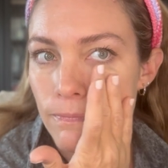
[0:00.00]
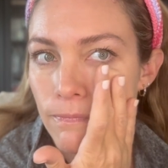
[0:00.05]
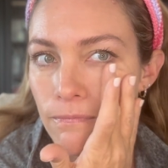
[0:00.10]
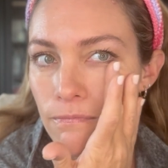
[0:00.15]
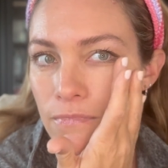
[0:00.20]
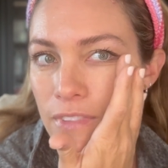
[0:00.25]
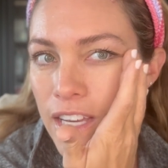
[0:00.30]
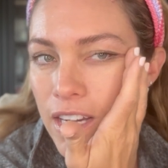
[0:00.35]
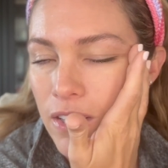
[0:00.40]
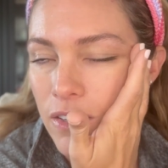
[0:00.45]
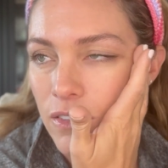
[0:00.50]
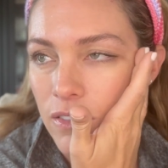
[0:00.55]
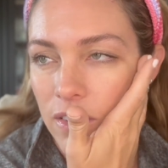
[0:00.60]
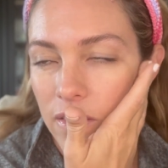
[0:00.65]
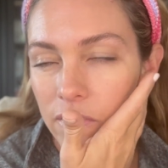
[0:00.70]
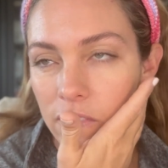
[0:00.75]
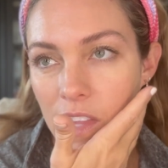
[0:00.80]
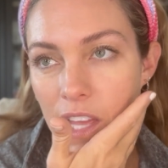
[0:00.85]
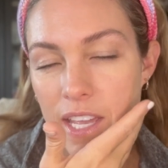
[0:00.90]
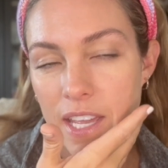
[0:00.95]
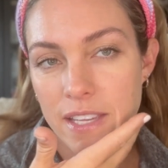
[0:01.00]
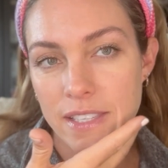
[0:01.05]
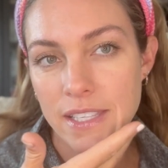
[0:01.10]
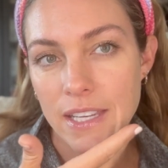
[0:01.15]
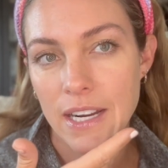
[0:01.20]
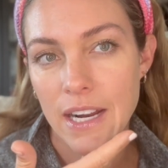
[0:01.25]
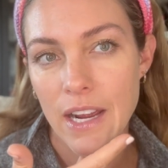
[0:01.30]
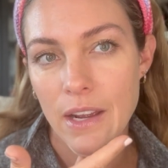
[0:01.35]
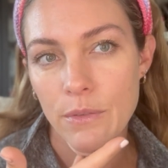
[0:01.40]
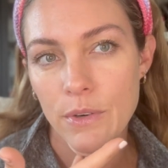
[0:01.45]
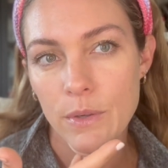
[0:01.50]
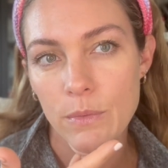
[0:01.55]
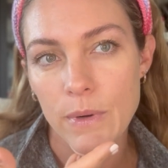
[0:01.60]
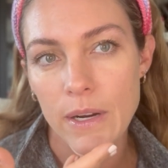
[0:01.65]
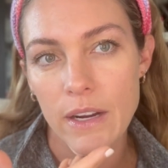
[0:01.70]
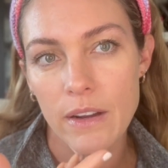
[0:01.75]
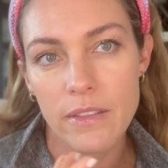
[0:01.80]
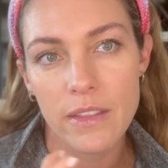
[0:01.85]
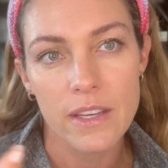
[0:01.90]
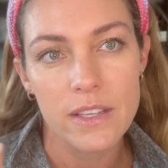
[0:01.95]
Now, like I said, I would
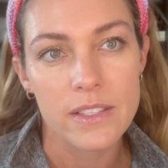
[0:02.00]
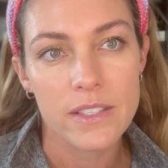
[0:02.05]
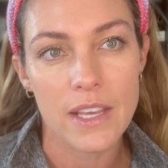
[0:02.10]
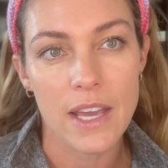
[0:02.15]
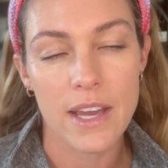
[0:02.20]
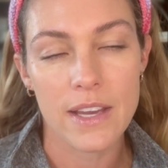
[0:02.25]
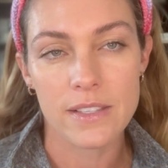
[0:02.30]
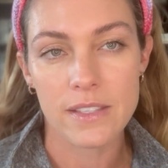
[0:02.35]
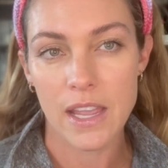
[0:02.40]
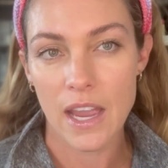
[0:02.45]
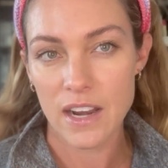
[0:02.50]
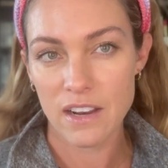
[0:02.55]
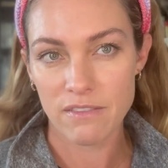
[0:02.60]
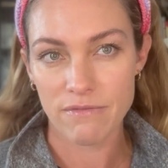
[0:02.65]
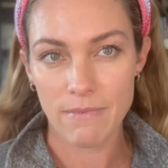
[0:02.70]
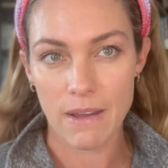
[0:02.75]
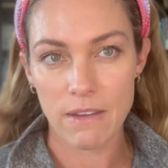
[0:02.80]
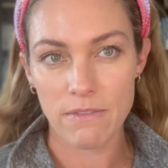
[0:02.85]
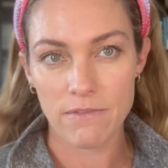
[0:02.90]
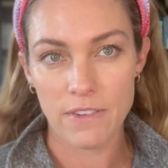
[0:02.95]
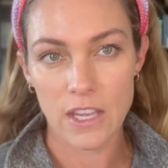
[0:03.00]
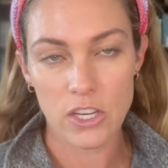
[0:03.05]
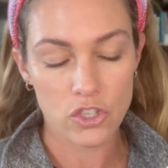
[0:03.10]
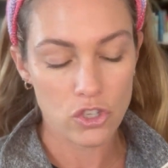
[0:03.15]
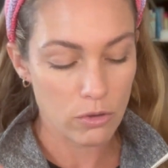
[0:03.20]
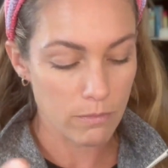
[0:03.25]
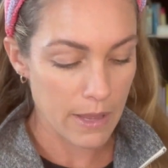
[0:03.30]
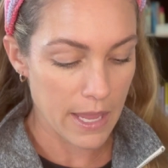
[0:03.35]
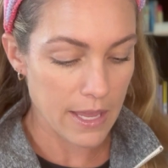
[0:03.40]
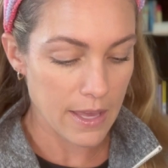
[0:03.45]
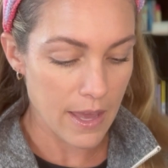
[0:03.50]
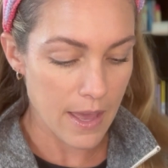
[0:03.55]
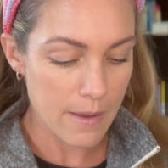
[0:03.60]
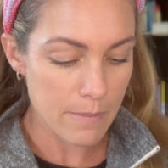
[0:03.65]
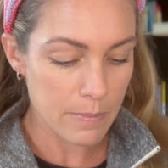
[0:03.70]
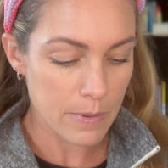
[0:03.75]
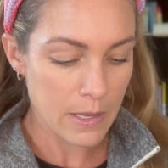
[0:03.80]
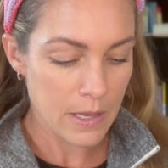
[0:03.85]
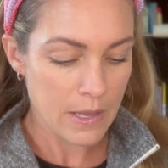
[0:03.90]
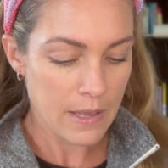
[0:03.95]
wear this as kind of my facial
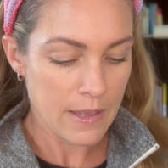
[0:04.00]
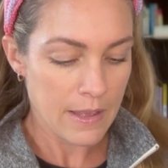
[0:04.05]
makeup.